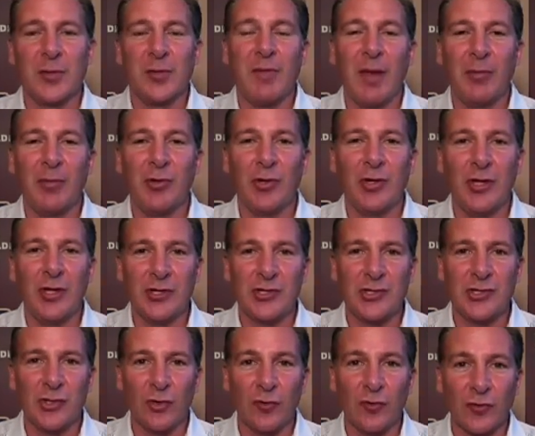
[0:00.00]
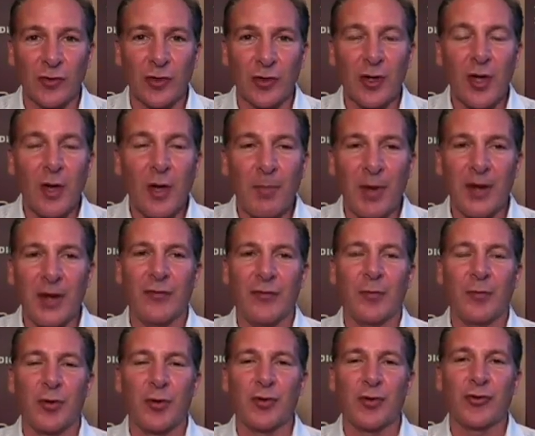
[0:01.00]
I mean, maybe you need silver, but
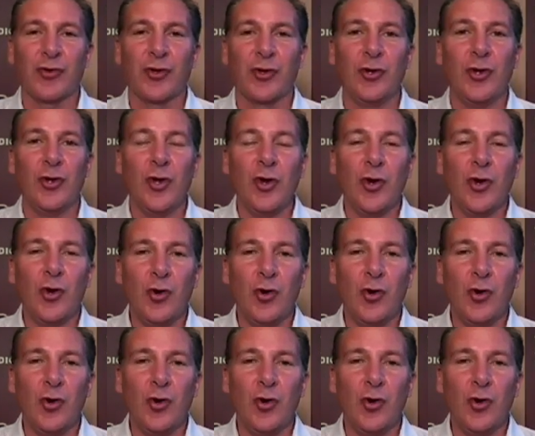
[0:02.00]
if the person